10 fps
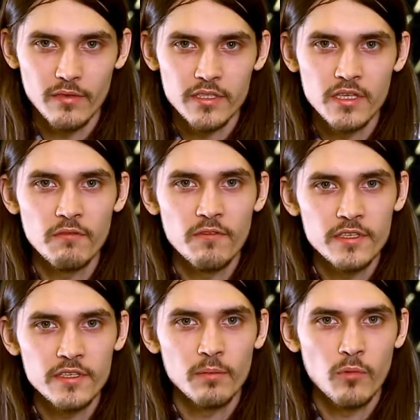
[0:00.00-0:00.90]
that some
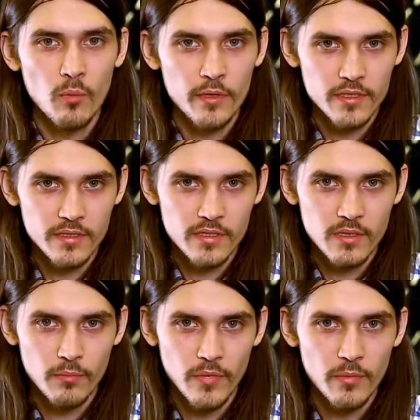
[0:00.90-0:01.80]
physical properties
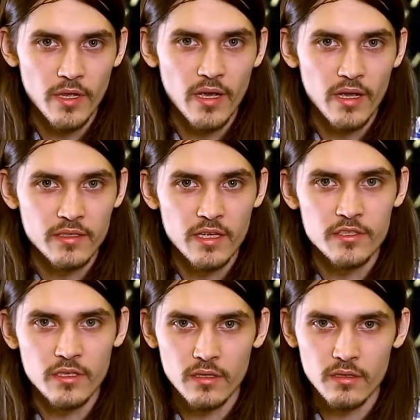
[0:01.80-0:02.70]
may be
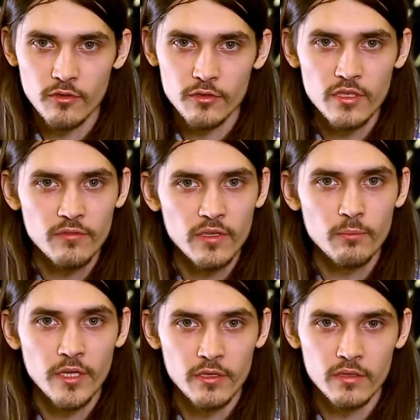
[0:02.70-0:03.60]
identical for
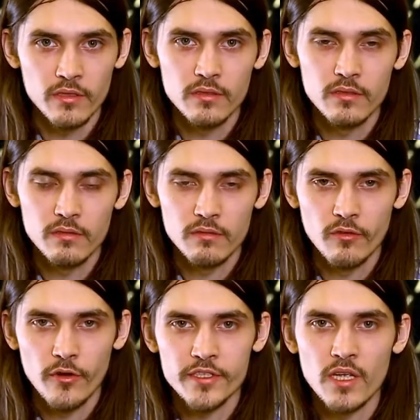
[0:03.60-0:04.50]
different minerals,
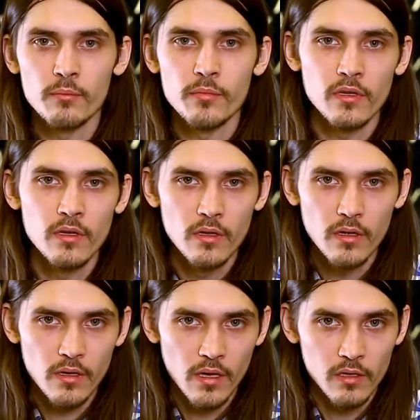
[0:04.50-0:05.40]
for example,
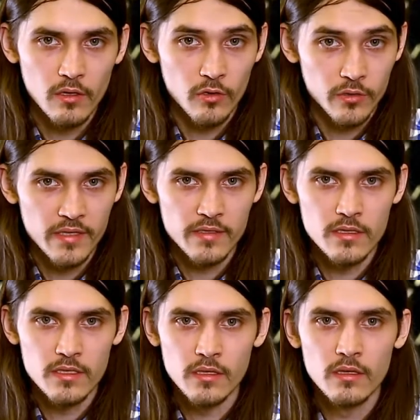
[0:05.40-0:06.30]
color or
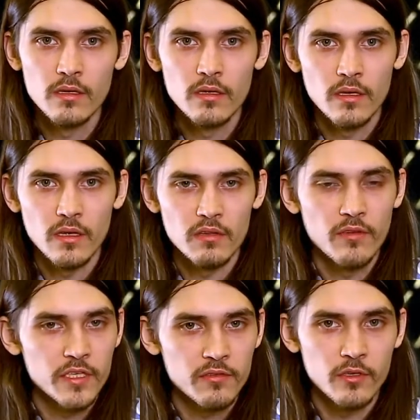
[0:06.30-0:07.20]
density, and
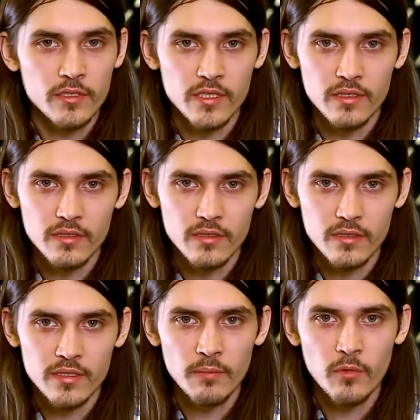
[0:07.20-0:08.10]
vice versa.
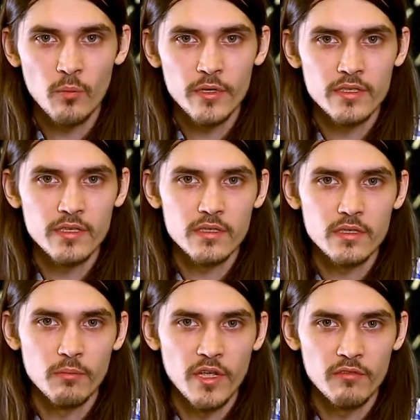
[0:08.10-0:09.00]
Some properties
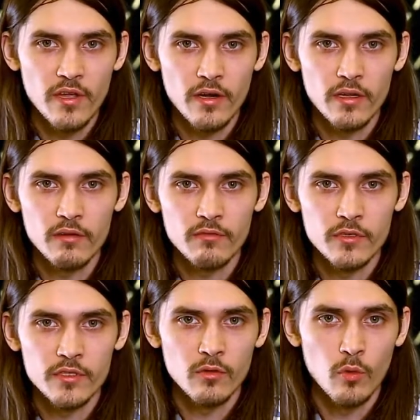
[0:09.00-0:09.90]
may vary
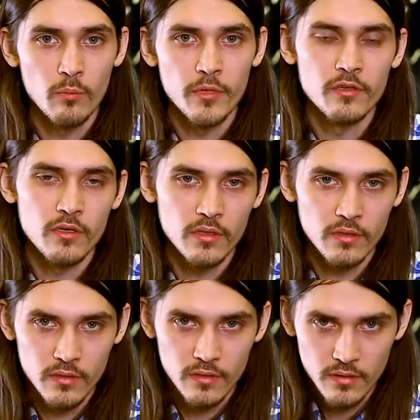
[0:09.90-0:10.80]
for the one mineral.